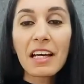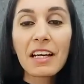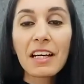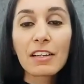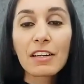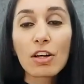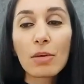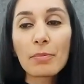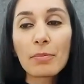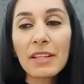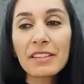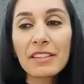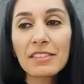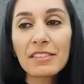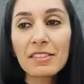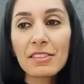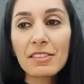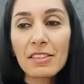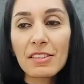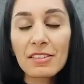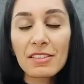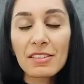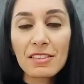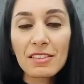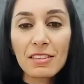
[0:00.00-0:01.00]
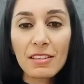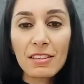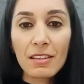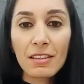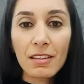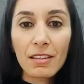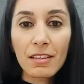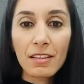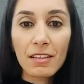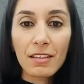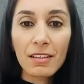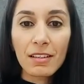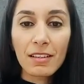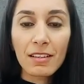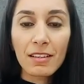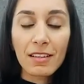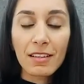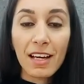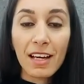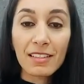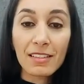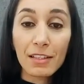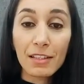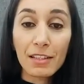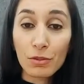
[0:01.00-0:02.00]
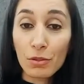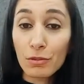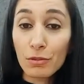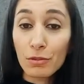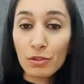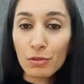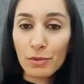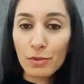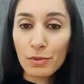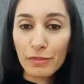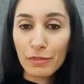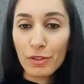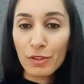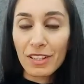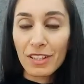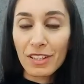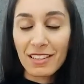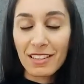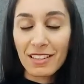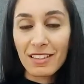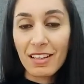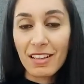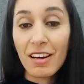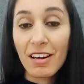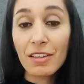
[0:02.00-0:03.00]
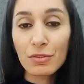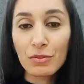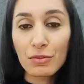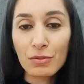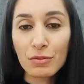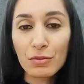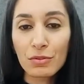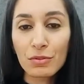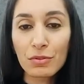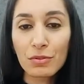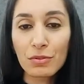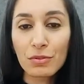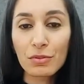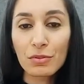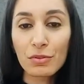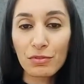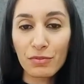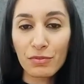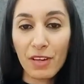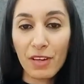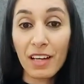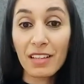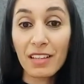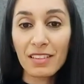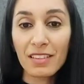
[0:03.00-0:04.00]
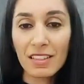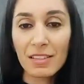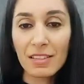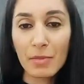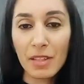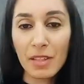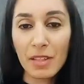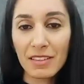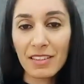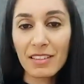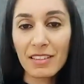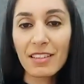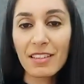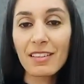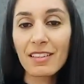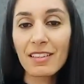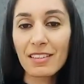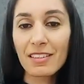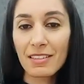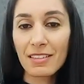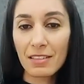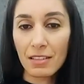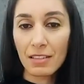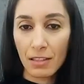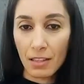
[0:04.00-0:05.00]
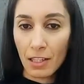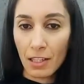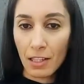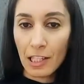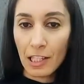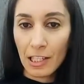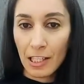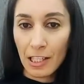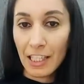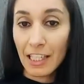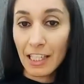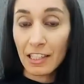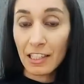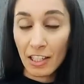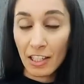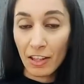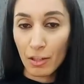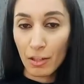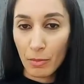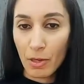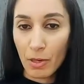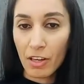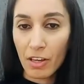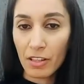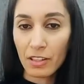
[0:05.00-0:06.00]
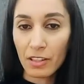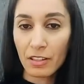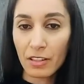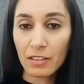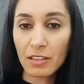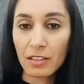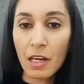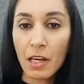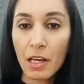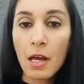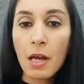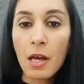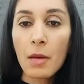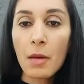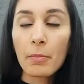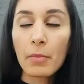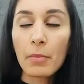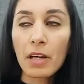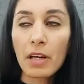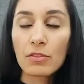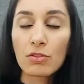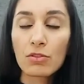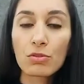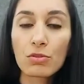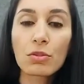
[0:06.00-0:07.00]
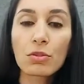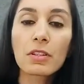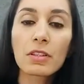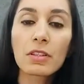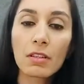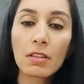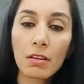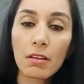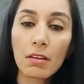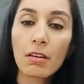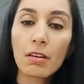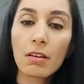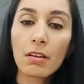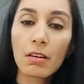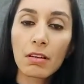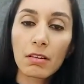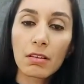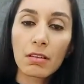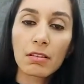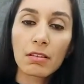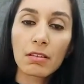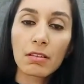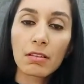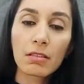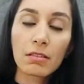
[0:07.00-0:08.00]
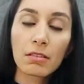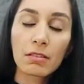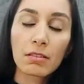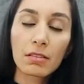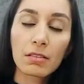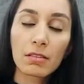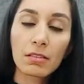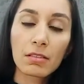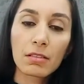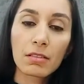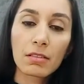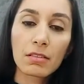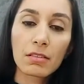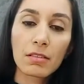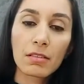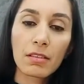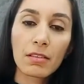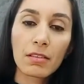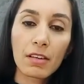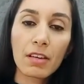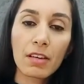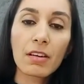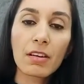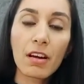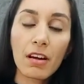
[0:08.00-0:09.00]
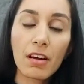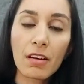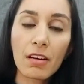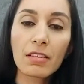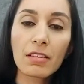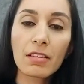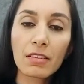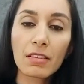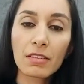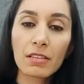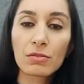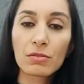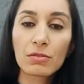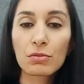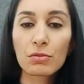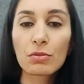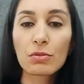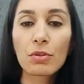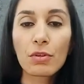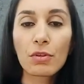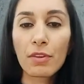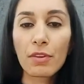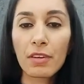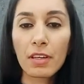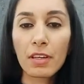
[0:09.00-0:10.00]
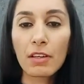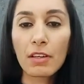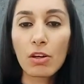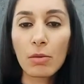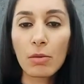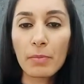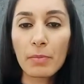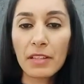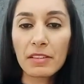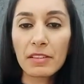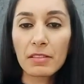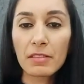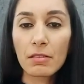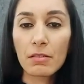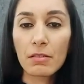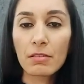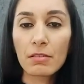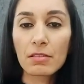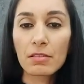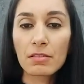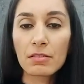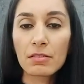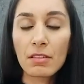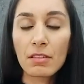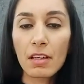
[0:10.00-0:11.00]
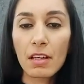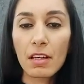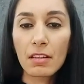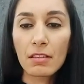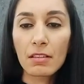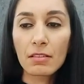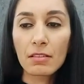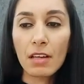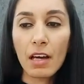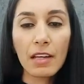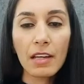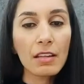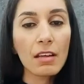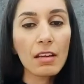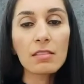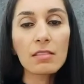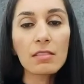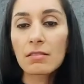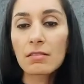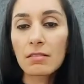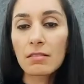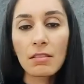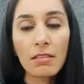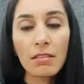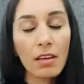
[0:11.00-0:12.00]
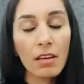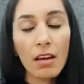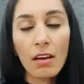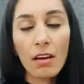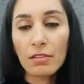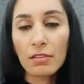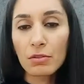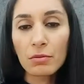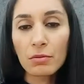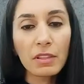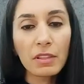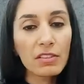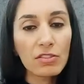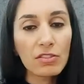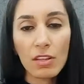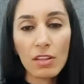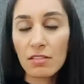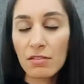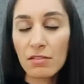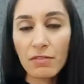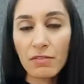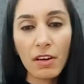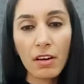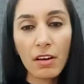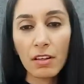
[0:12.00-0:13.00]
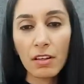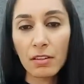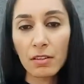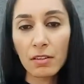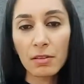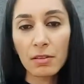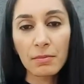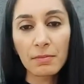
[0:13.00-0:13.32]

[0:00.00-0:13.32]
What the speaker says: Competitors, as I told you before, it's hard to find these materials here in the market. But sure, there are 2 or 3 competitors, and I guess they are doing just fine.